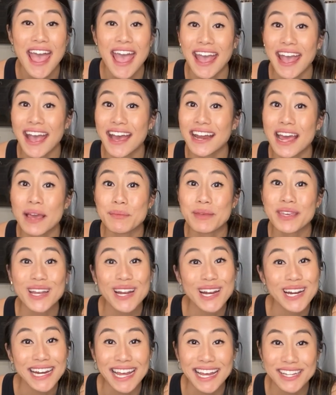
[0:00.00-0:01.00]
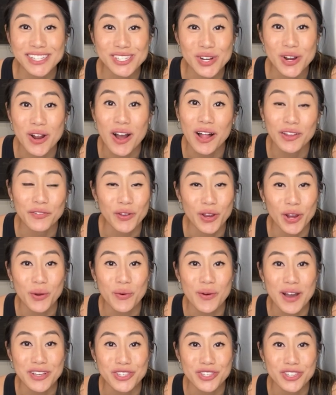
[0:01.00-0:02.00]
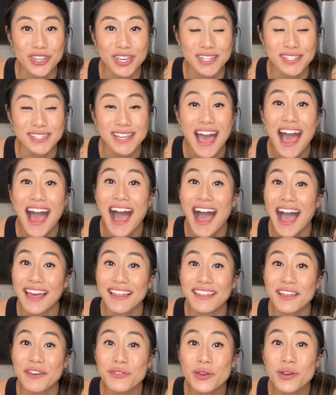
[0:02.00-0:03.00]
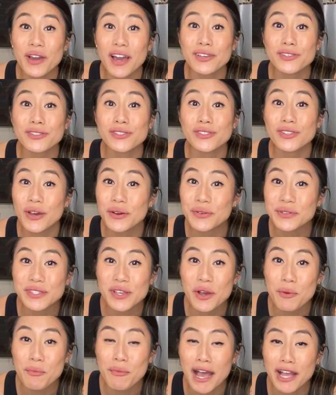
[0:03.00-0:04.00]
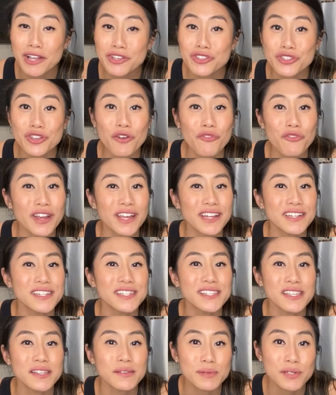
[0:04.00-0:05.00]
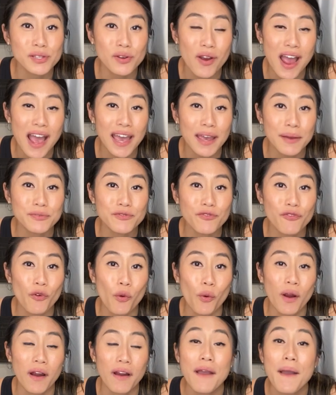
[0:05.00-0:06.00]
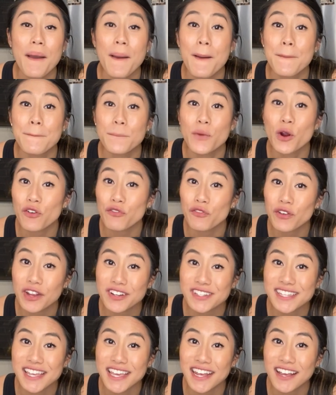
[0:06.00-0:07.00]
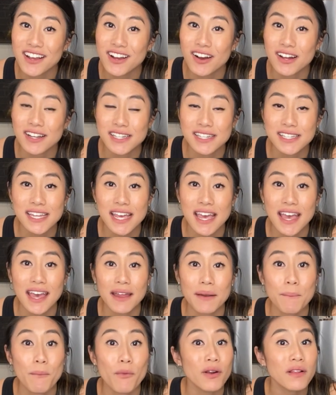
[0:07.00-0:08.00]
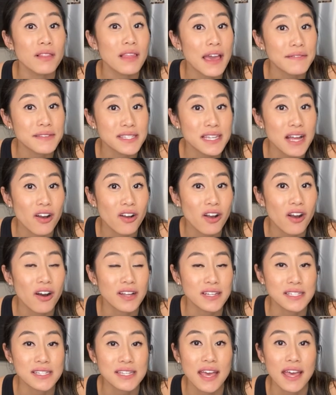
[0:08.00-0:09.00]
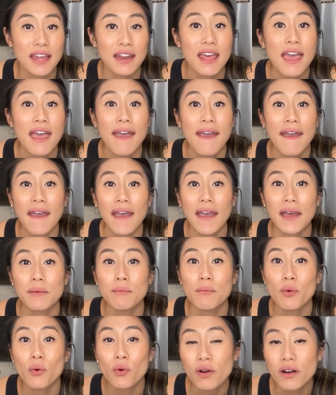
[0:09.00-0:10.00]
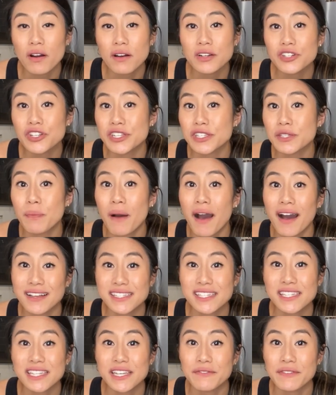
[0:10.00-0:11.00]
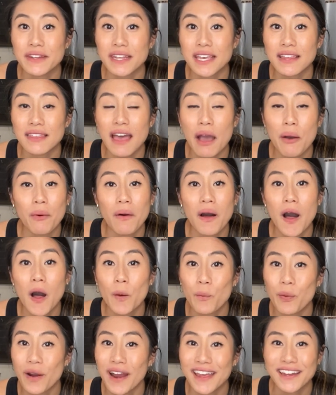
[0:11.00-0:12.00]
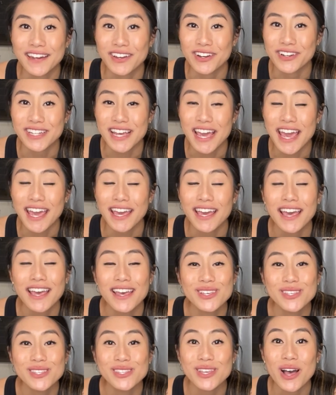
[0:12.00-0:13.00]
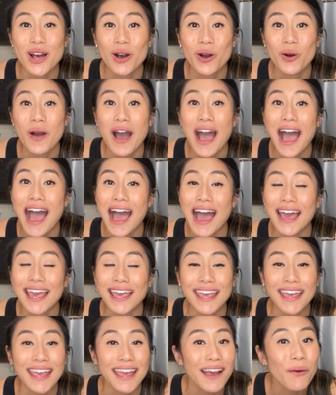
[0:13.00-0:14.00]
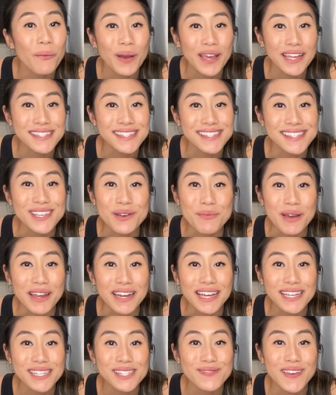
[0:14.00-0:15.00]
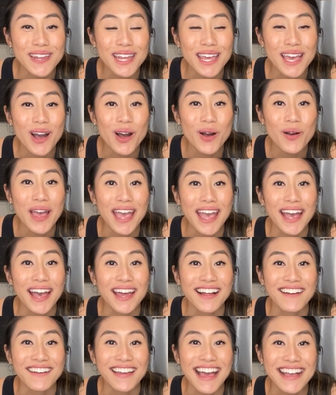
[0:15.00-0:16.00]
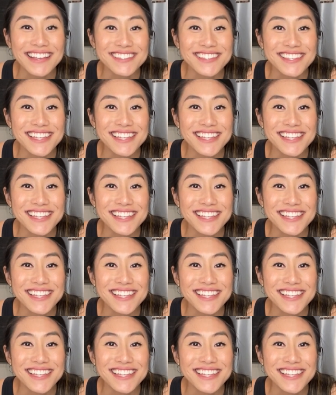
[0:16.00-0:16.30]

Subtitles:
And I'm here to answer all of your questions. I love you guys so, so much. Don't forget to subscribe for more figure skating content, more lifestyle content, and more just positivity that will help brighten your day. So I can't wait to see you in my next video, and I'll catch you